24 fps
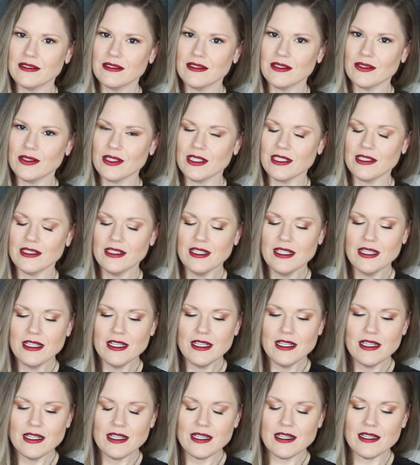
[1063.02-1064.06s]
Okay.
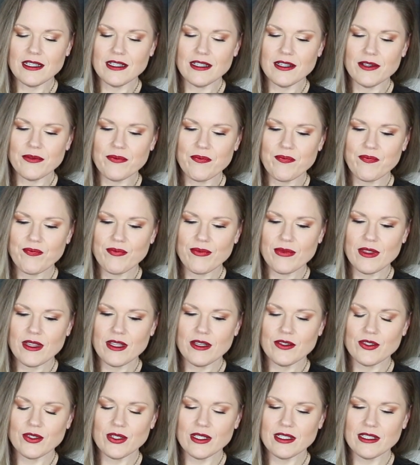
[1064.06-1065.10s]

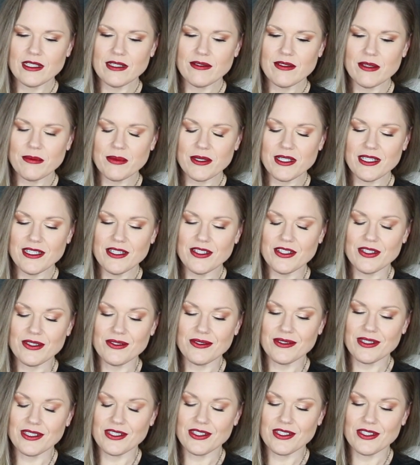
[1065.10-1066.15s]
You're trying to leave that behind
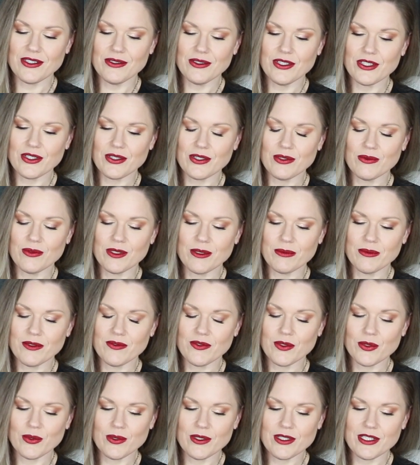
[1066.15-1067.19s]
you because you want to
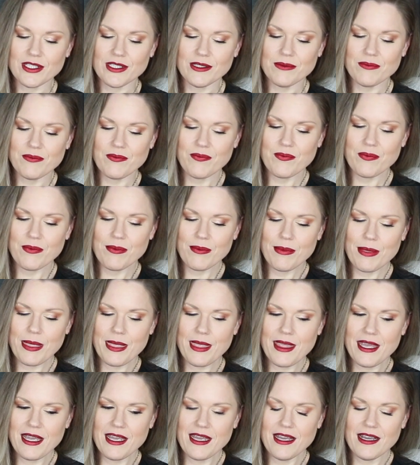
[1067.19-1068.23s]
move towards it.
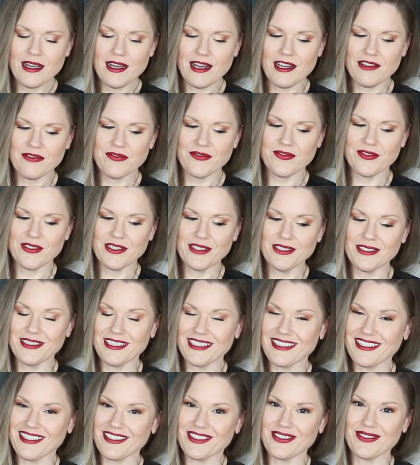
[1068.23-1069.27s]
I feel
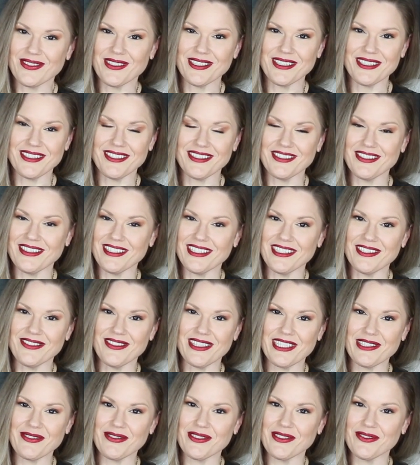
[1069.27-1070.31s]
like, I swear to God, you're getting
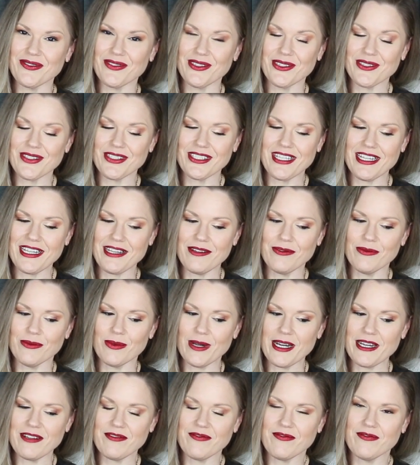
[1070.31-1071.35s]
ready for a first date
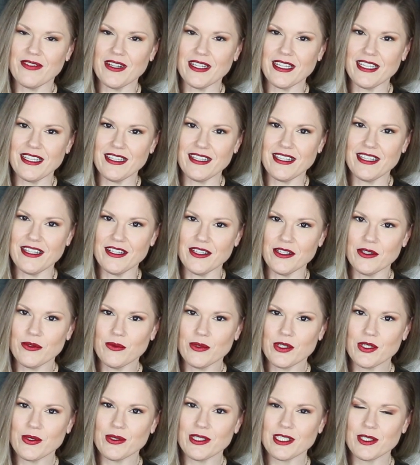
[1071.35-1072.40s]
right fucking here,
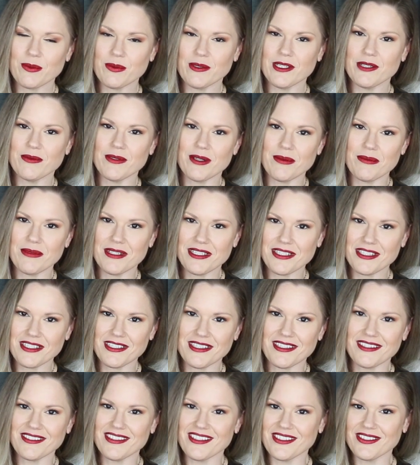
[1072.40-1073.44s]
which would explain why I'm not
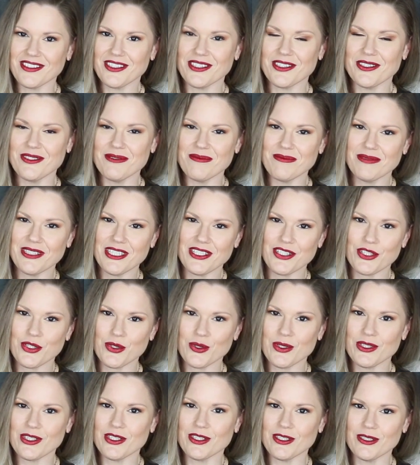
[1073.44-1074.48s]
saying long term. It's
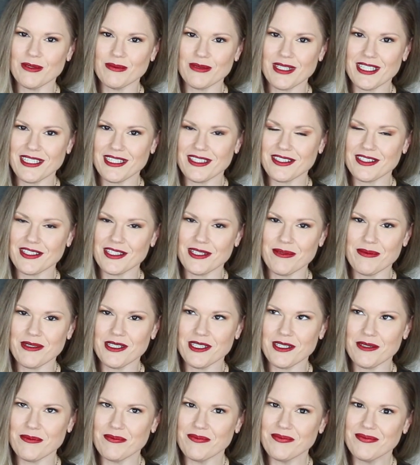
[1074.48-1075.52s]
short term, like it's coming
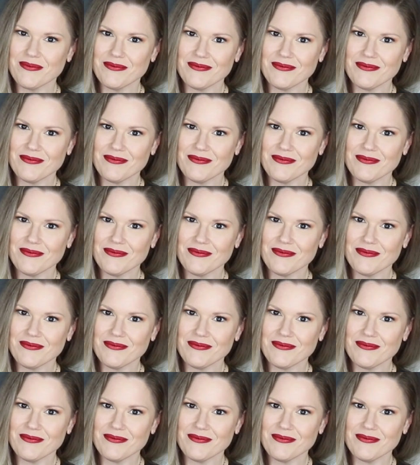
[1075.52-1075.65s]
up.